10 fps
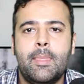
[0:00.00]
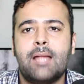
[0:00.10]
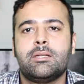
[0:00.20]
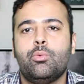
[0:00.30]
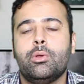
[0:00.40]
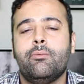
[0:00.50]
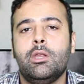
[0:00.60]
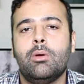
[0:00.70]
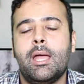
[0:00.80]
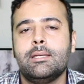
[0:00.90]
That's it for the
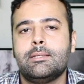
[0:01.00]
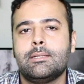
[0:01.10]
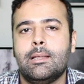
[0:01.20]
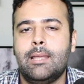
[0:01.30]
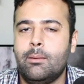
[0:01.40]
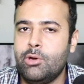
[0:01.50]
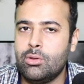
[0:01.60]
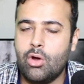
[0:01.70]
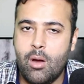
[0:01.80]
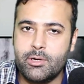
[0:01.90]
video guys. Let me know in
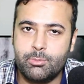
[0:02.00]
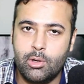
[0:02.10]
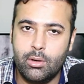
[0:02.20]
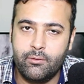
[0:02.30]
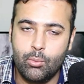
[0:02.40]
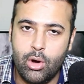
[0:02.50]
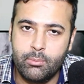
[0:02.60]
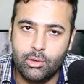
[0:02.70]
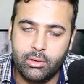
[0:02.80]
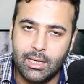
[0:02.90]
the comments below if you want
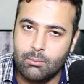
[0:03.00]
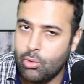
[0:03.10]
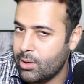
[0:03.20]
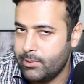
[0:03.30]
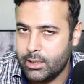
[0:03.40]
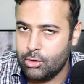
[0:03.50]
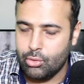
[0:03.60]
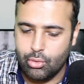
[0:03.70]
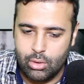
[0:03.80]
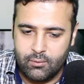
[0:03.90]
me to create more updated
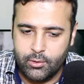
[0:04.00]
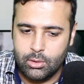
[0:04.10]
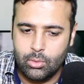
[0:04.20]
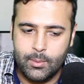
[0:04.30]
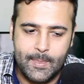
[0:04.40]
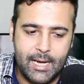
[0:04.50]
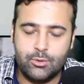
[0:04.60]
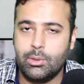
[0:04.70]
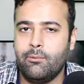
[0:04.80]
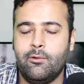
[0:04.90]
tutorial for you.
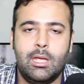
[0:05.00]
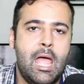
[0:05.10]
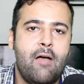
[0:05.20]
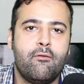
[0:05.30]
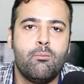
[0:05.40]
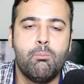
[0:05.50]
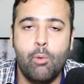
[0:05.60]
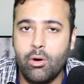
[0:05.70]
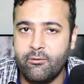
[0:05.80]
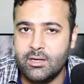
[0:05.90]
Next week we have
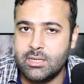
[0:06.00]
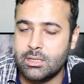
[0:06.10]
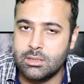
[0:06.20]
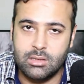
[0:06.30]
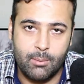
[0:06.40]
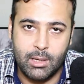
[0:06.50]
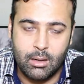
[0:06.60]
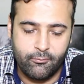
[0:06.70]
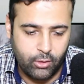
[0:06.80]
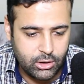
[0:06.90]
more free sections coming
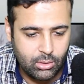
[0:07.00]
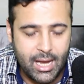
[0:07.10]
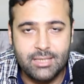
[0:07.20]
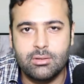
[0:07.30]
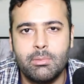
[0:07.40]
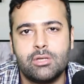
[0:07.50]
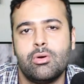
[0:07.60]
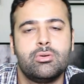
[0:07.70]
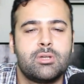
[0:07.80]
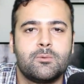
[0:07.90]
up for you guys so make
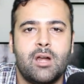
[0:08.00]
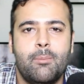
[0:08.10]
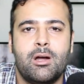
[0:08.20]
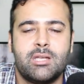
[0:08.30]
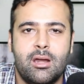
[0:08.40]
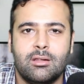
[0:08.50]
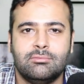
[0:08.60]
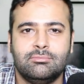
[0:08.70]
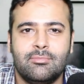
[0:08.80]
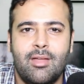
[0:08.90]
sure to subscribe our channel.
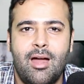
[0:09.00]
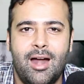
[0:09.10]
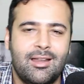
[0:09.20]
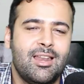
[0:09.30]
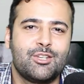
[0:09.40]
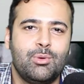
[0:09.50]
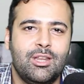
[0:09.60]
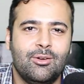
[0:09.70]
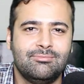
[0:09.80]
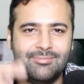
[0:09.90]
Until next
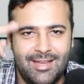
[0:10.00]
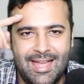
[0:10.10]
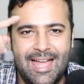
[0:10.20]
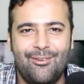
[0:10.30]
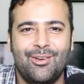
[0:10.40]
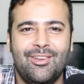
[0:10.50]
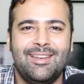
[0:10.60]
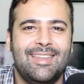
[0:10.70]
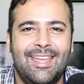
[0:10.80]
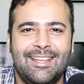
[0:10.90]
video, have a
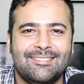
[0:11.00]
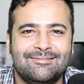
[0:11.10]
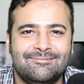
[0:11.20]
great day.